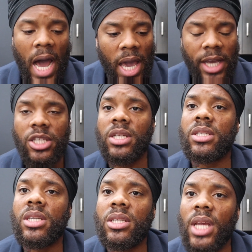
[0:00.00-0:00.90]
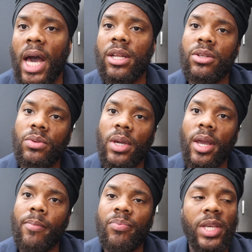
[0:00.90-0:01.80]
I actually teach how to do
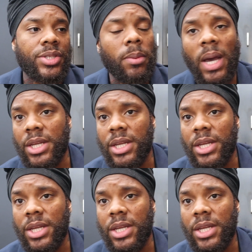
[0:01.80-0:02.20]
that. It's in my